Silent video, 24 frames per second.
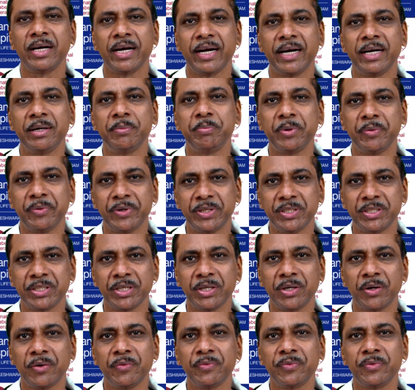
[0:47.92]
and
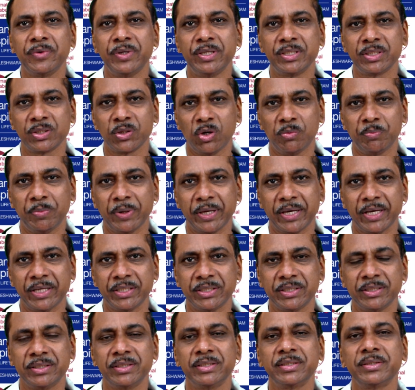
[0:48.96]
prevention of its
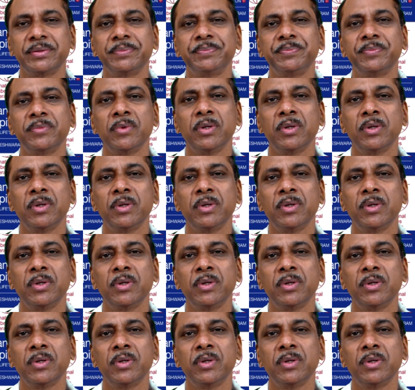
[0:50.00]
complications.